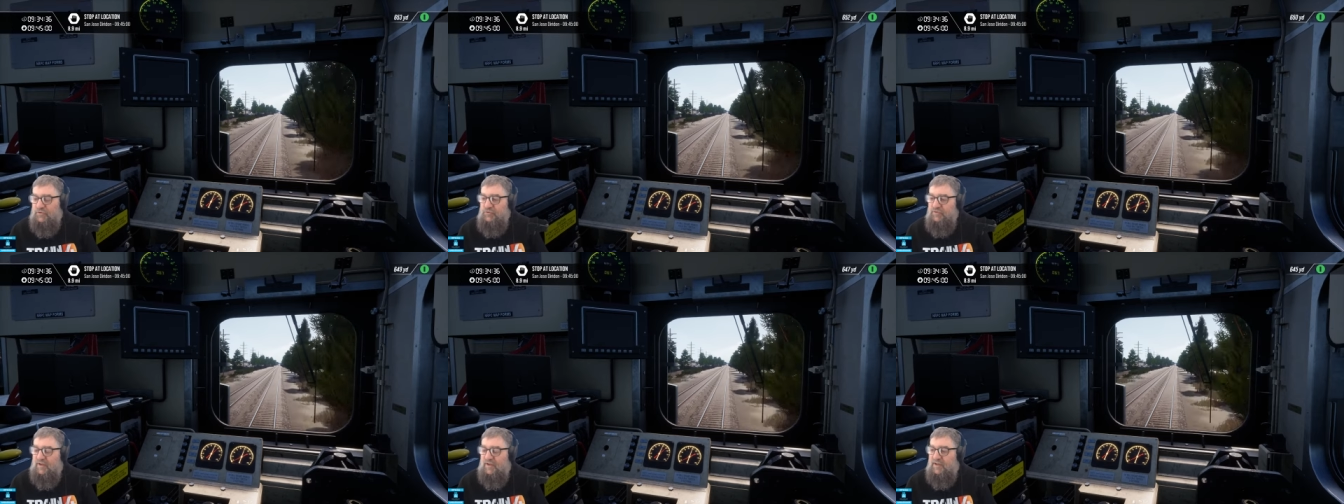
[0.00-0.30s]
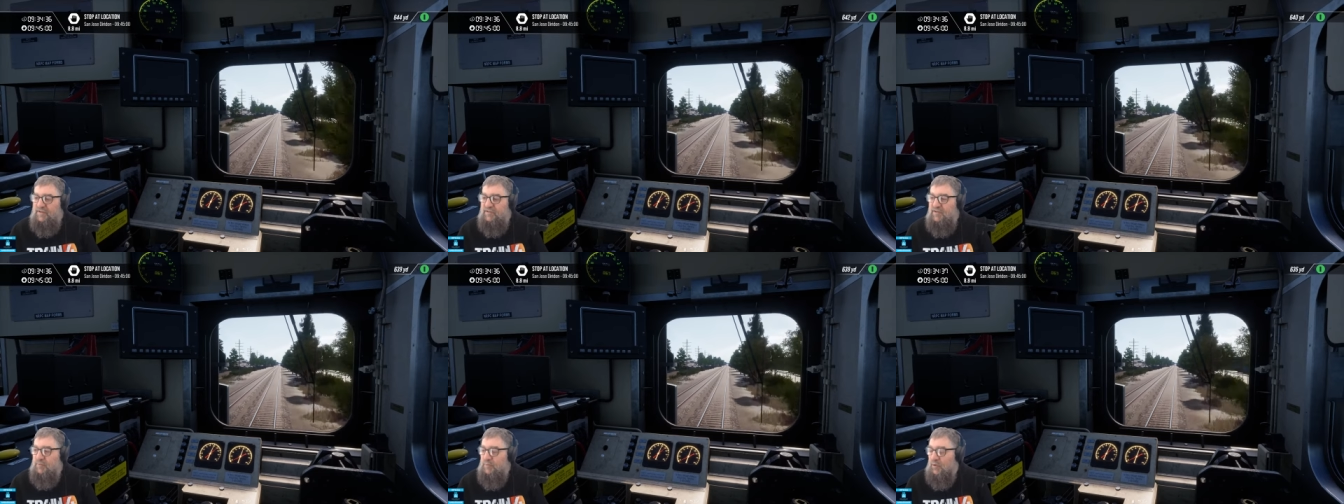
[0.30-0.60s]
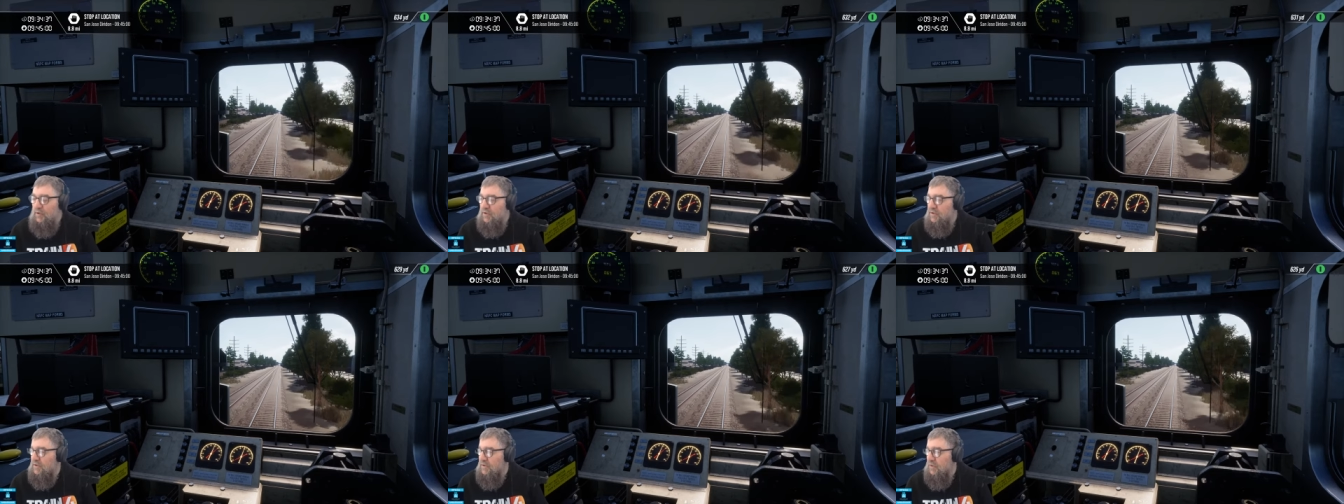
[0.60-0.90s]
I shouldn't say it's an
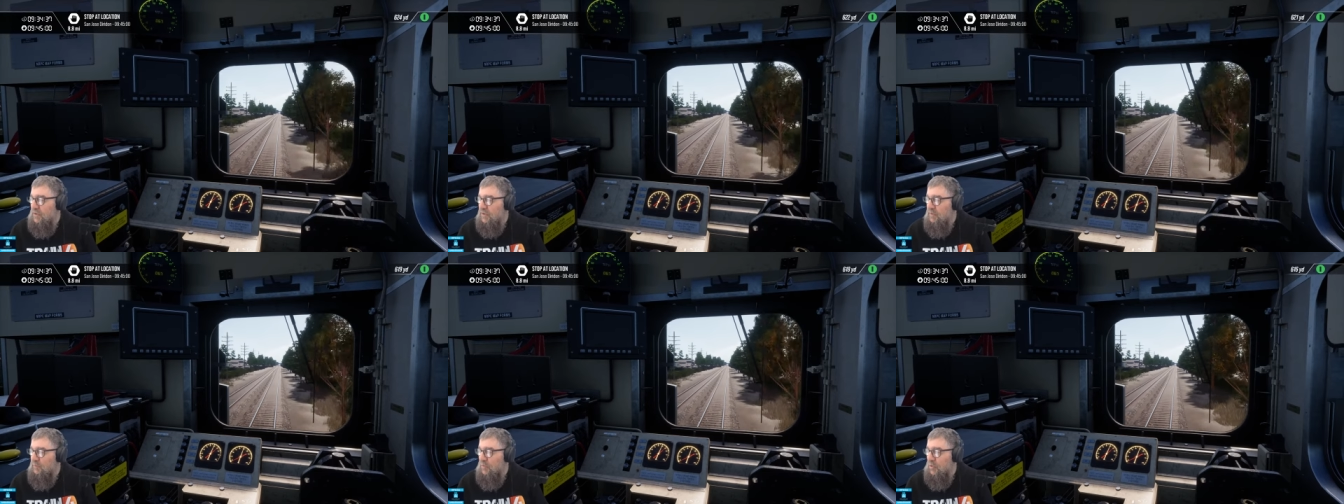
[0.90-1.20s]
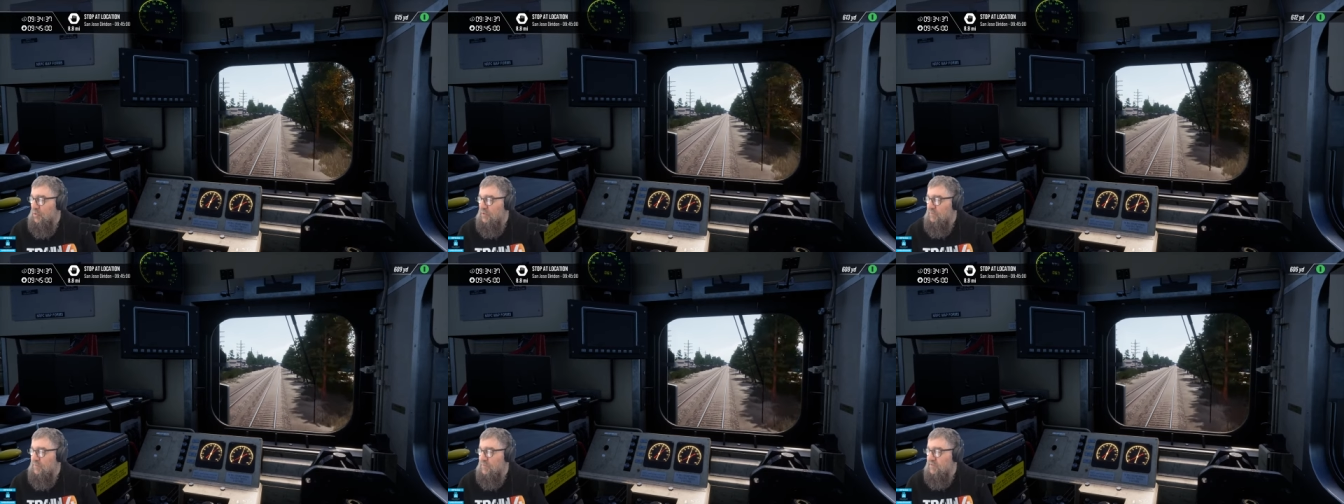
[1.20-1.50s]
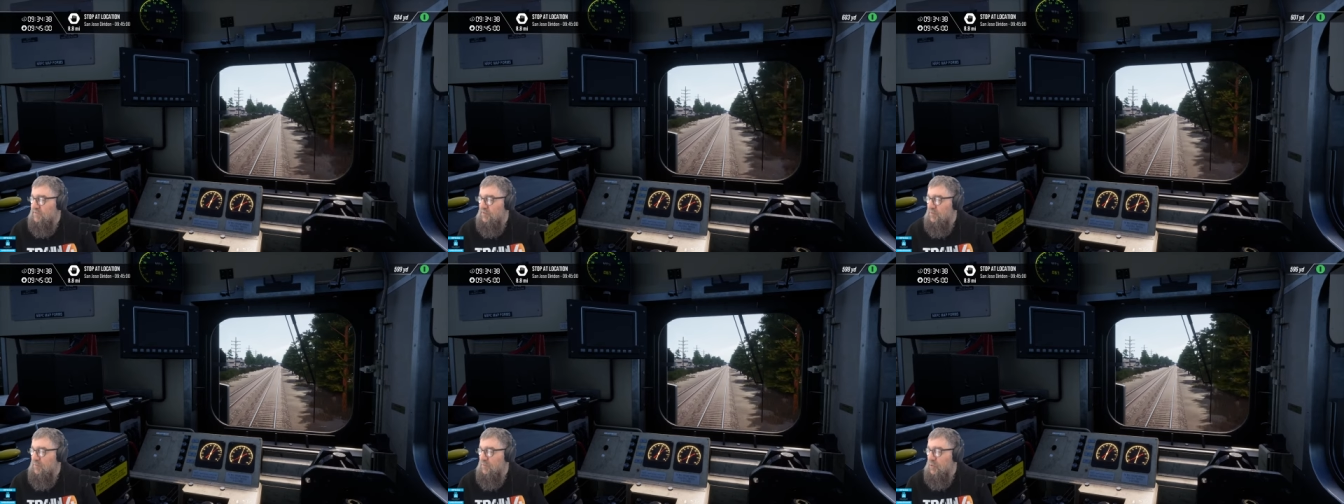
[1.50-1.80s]
American locomotive.
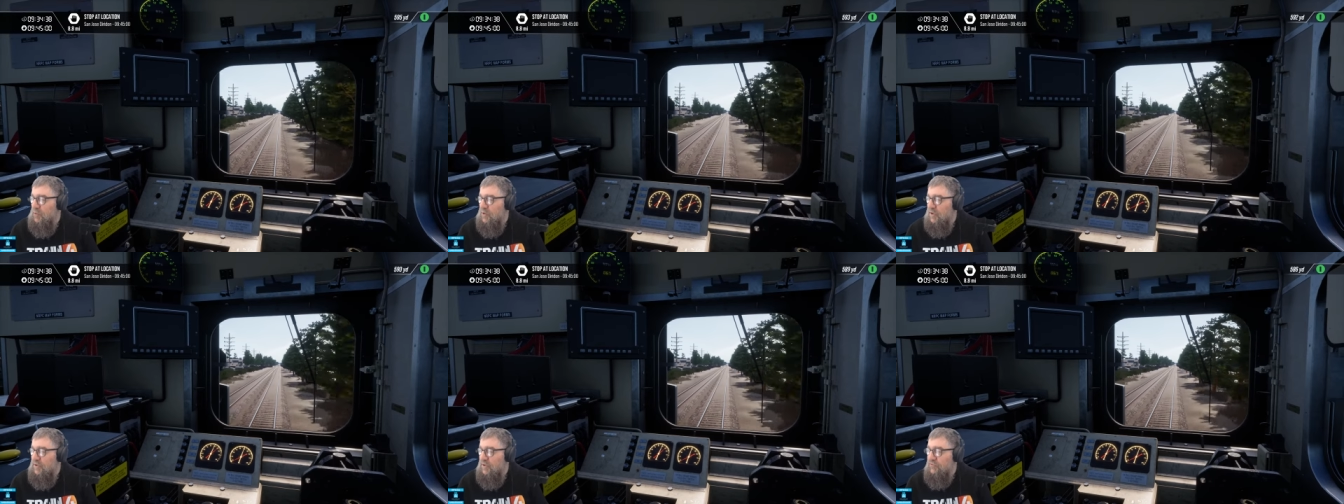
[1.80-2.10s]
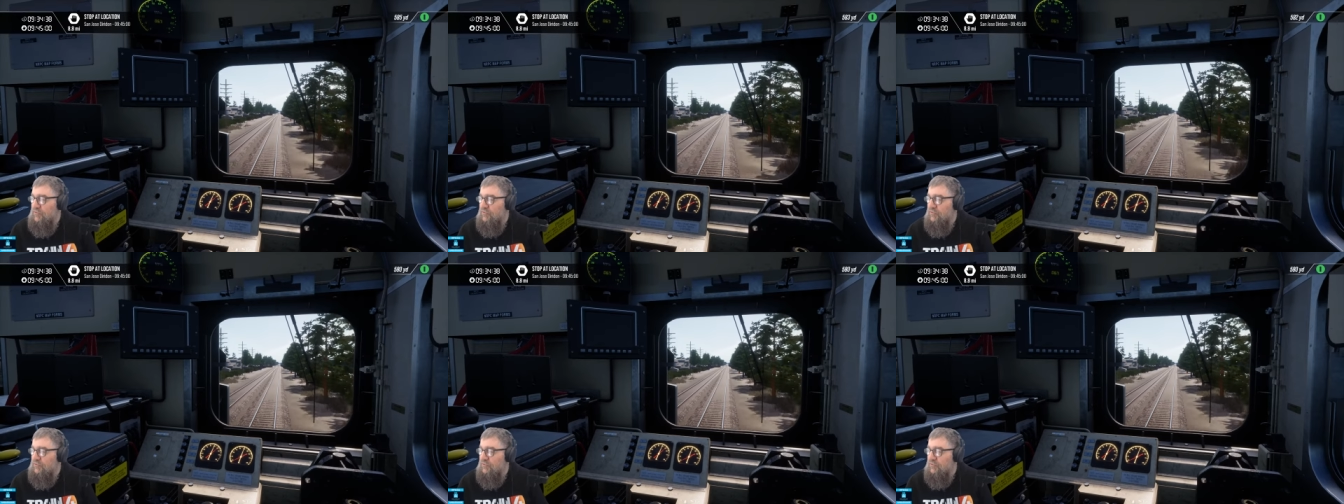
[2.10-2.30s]
It's an American